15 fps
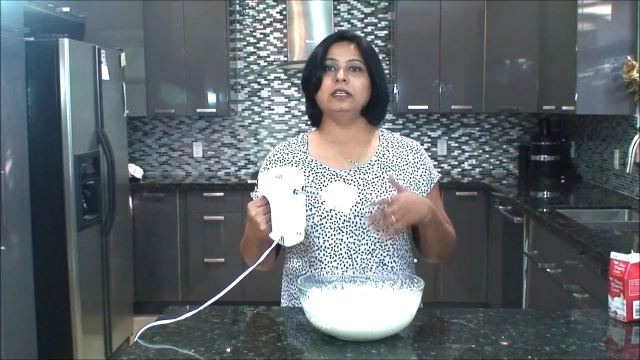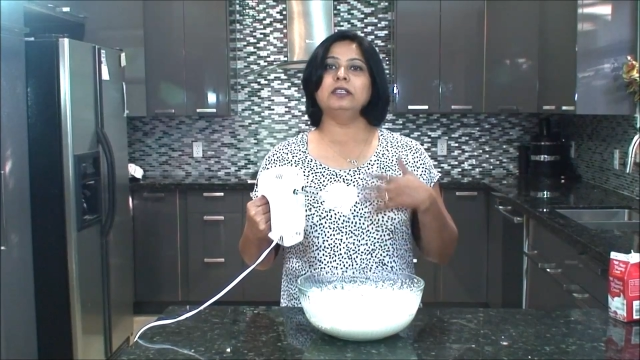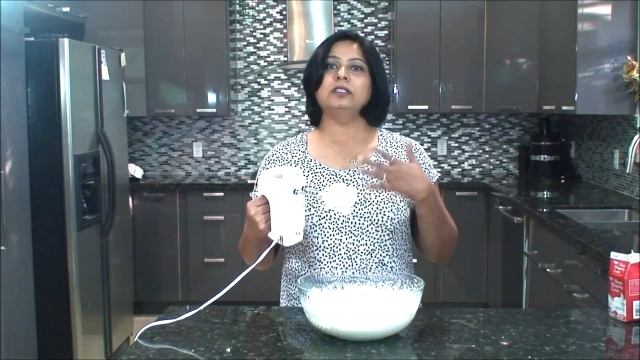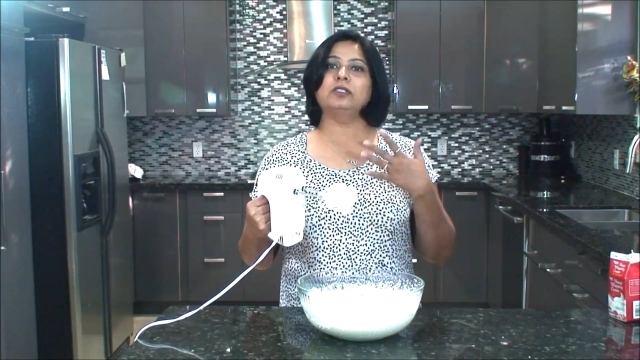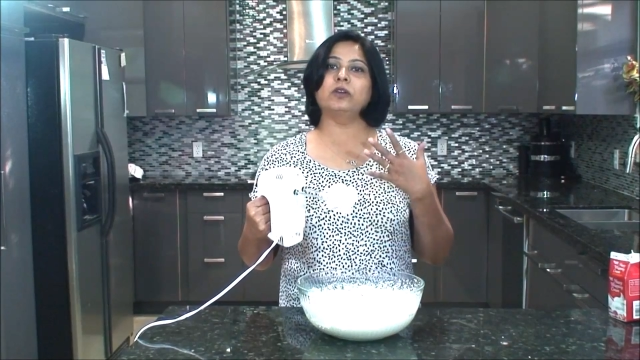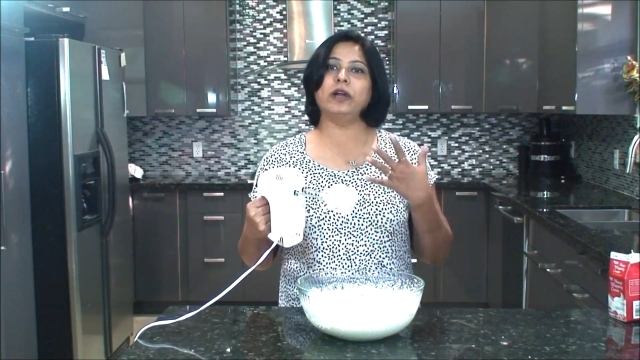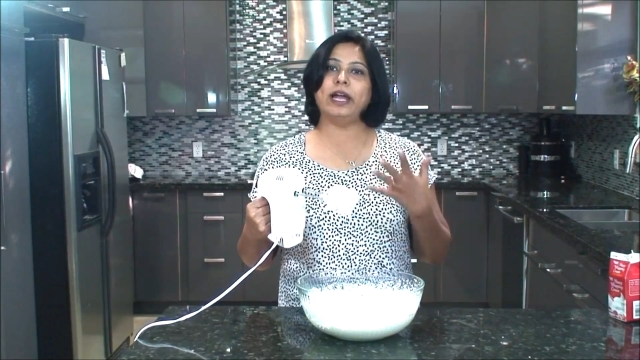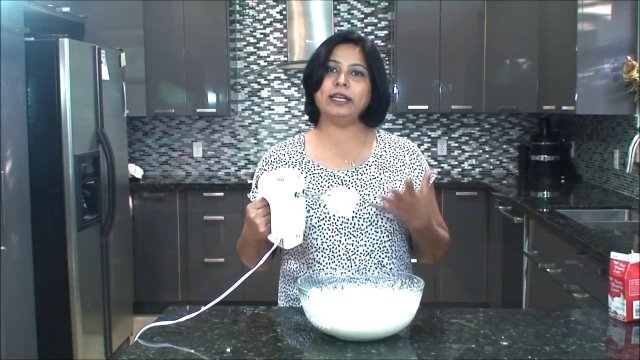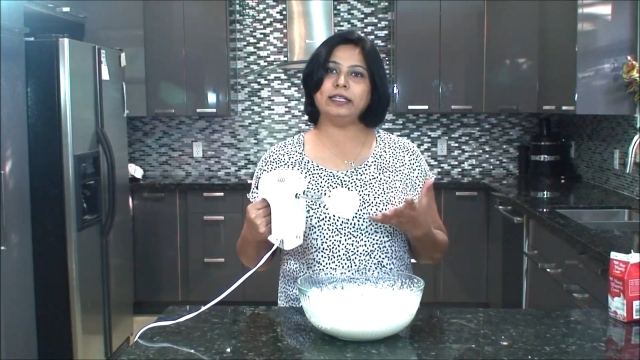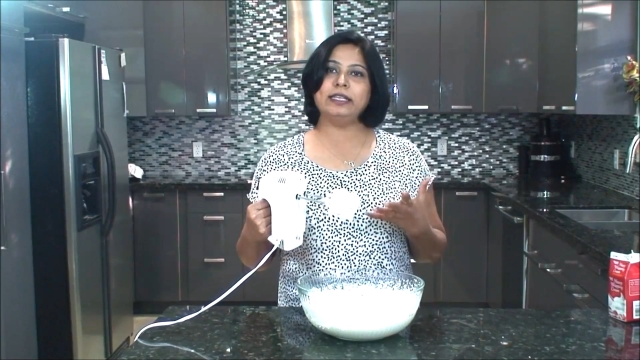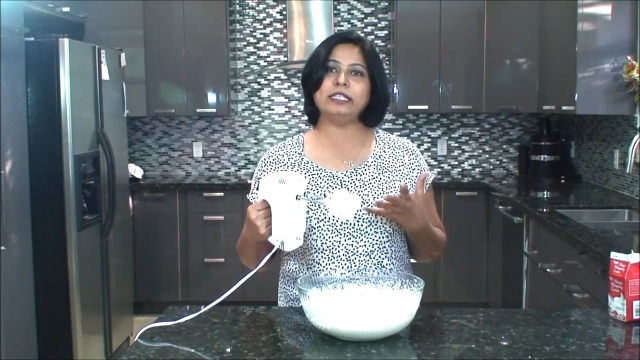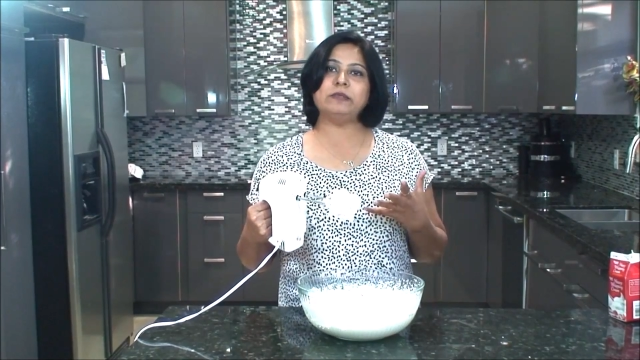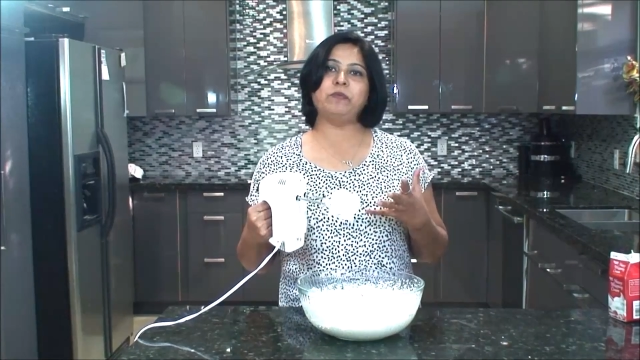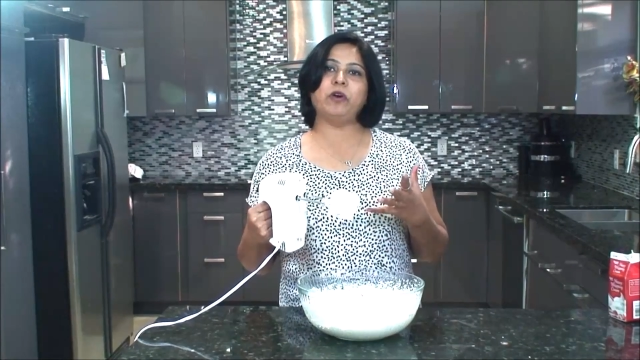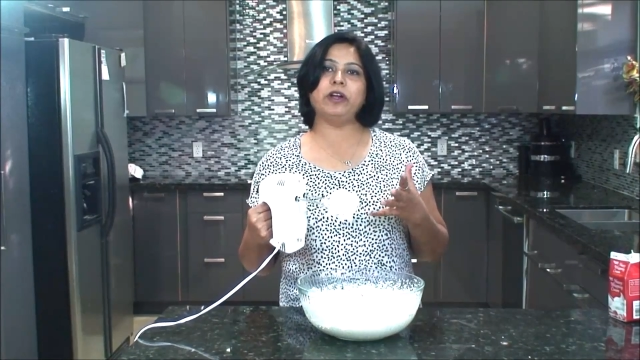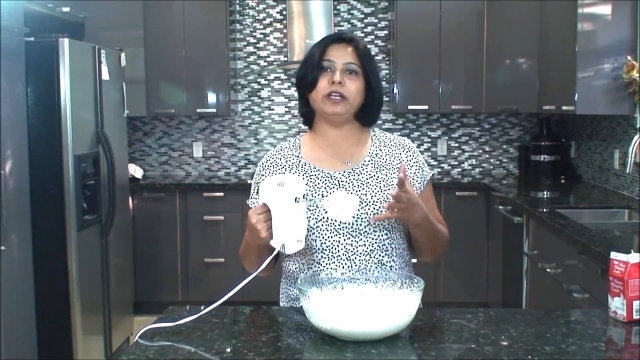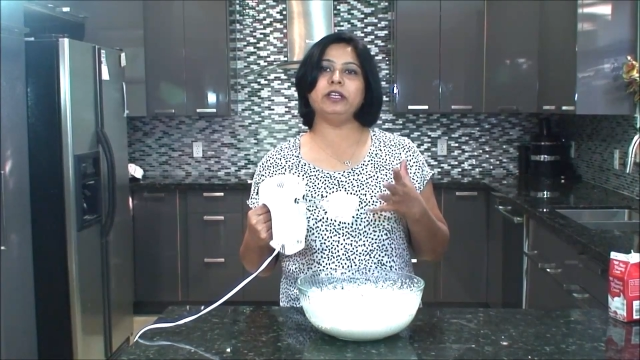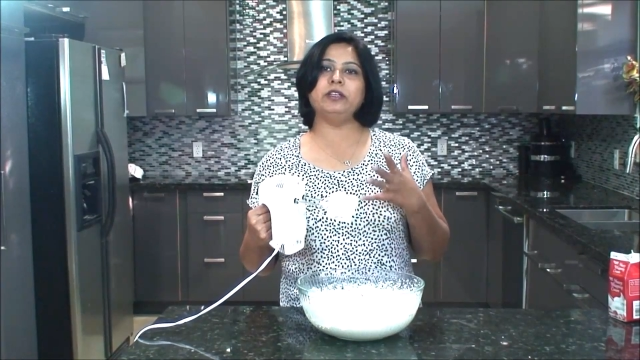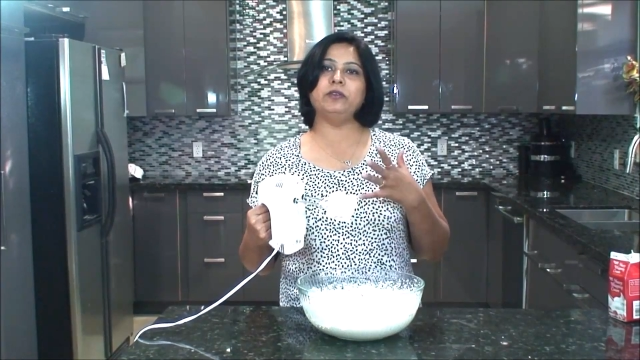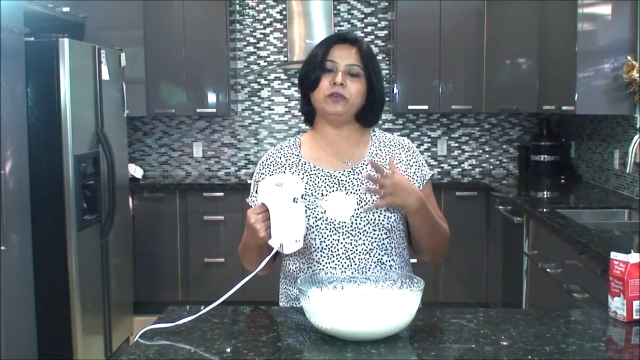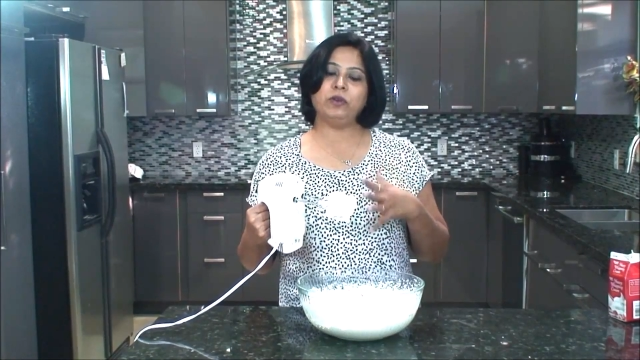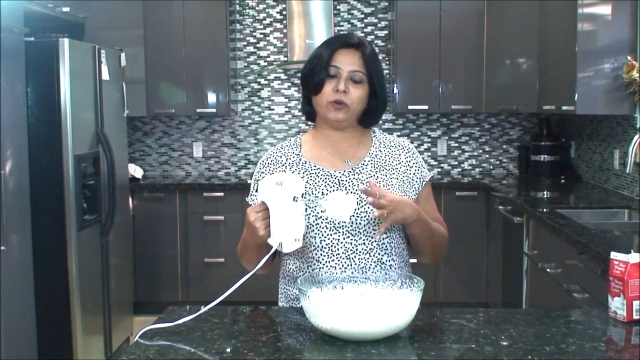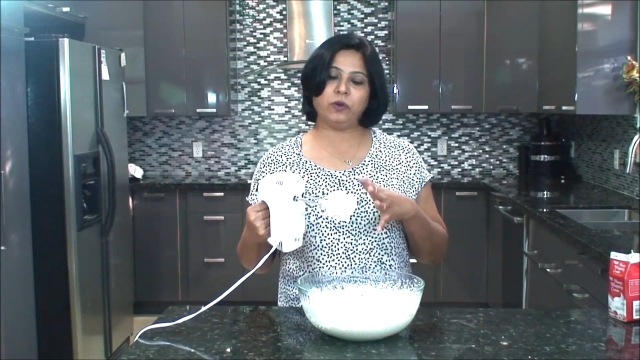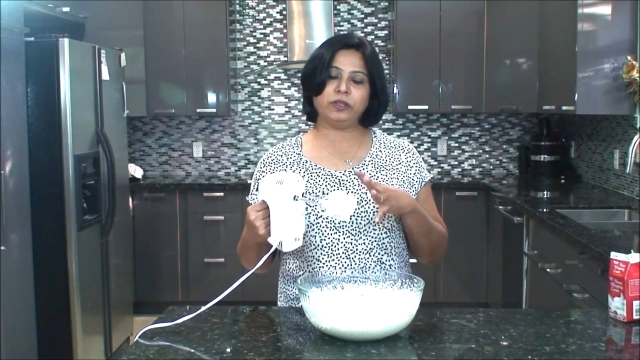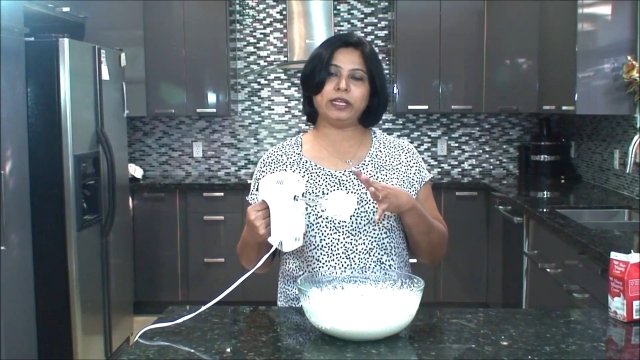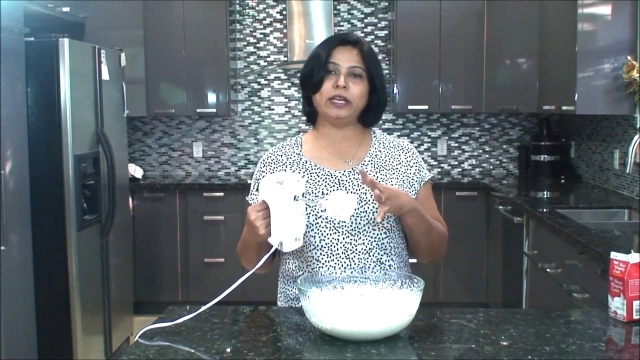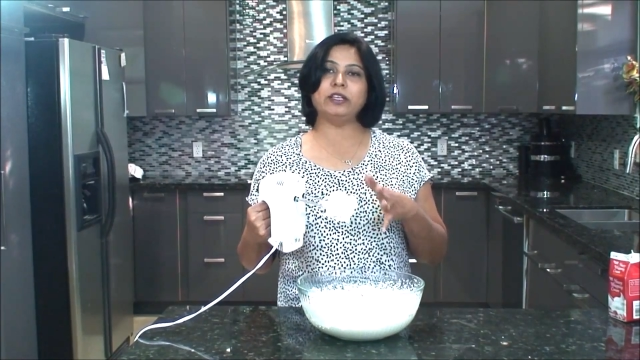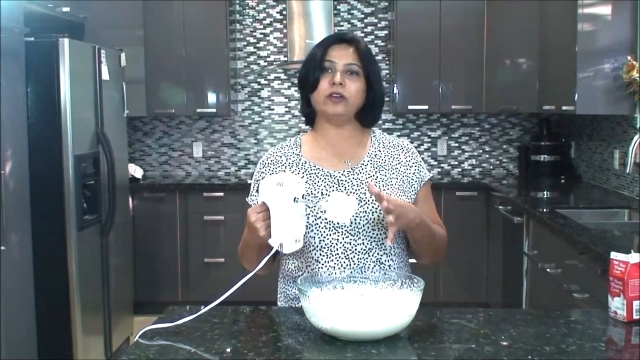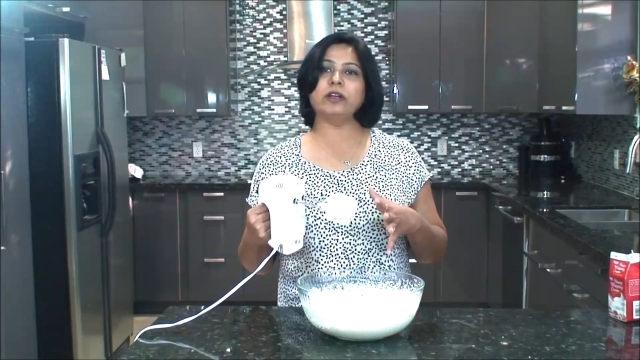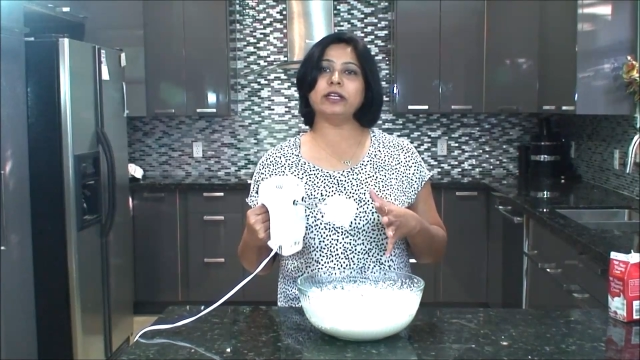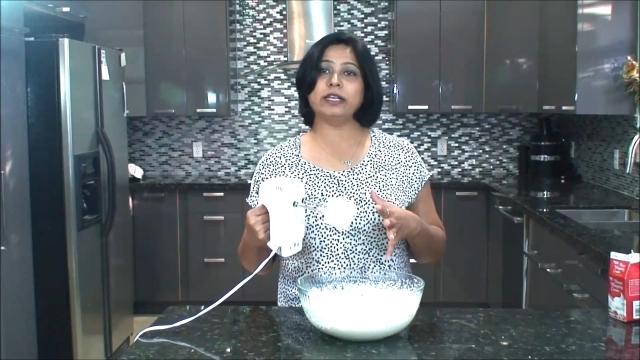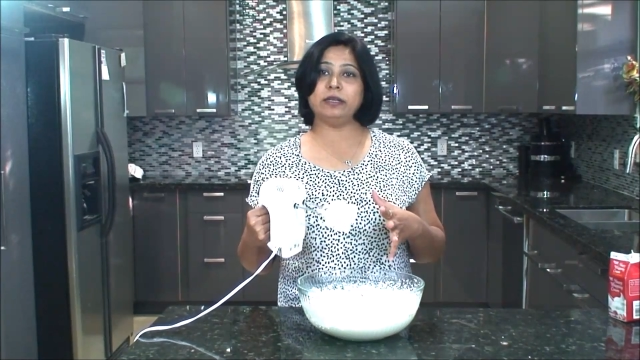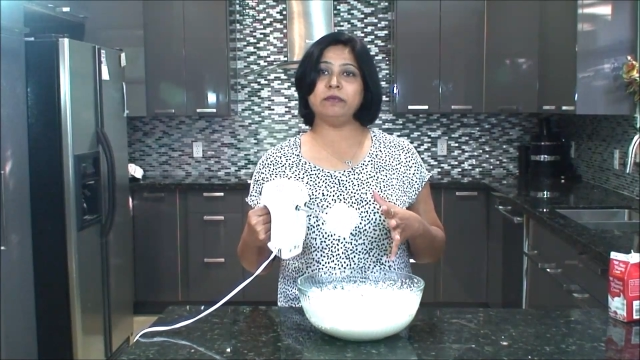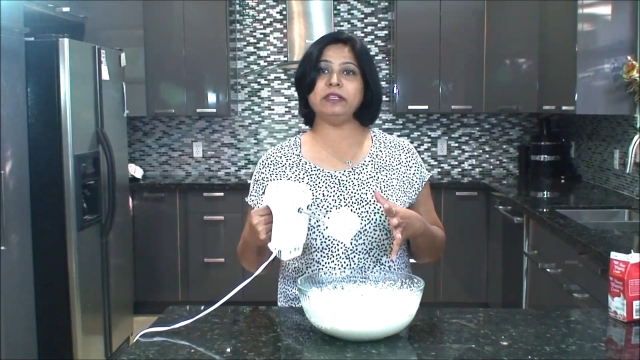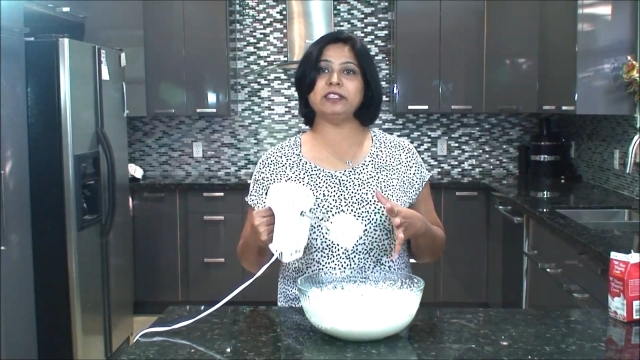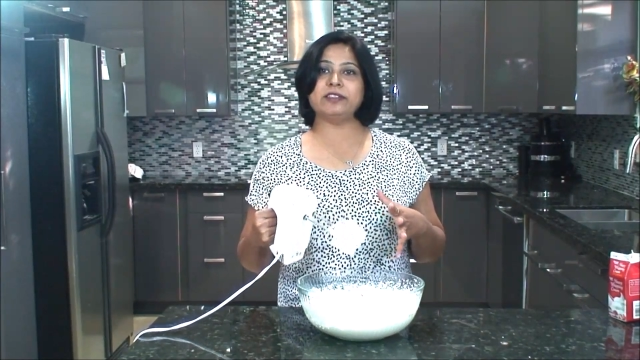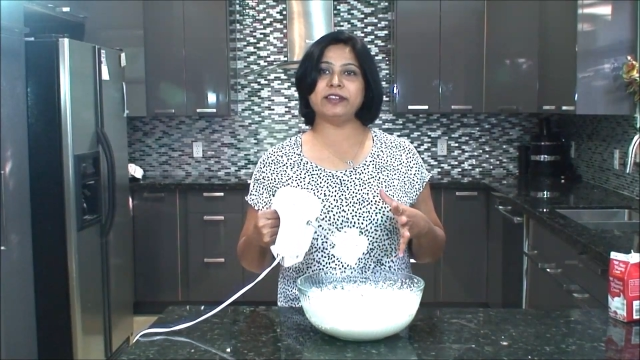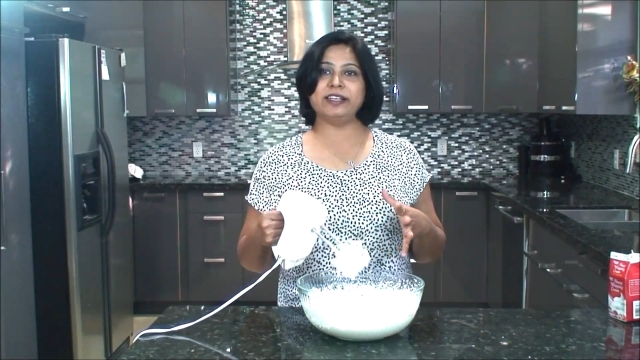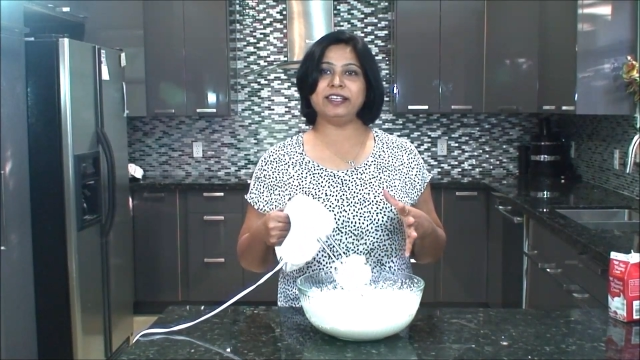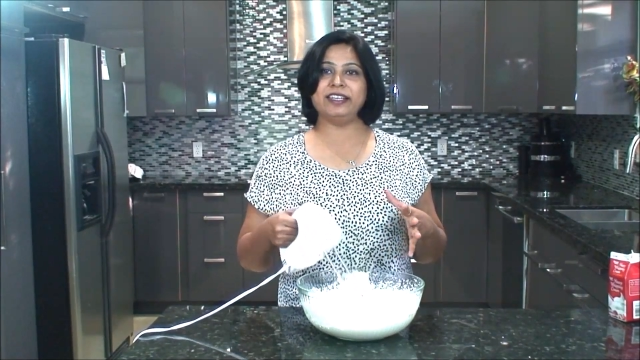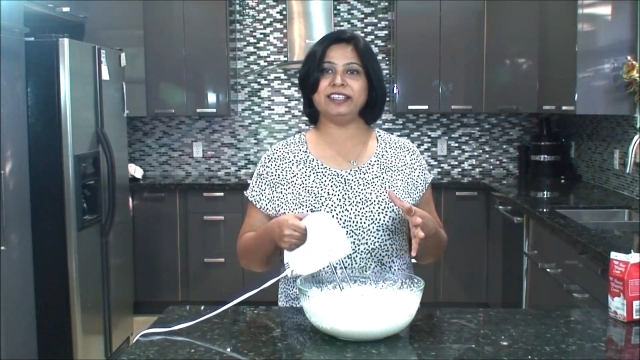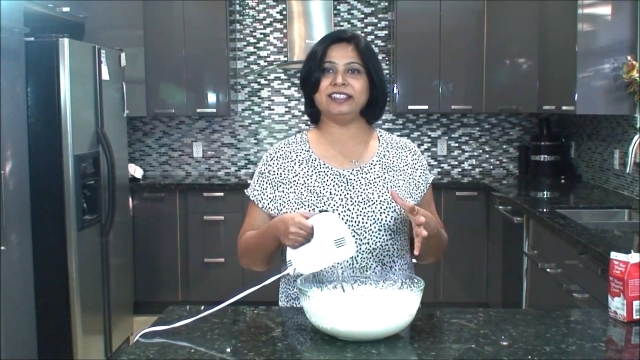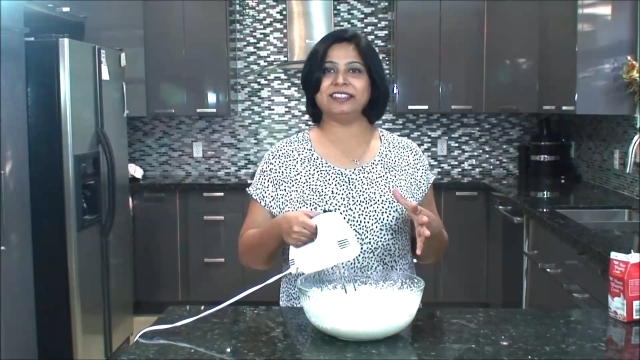So at this point, you know that your cream is ready.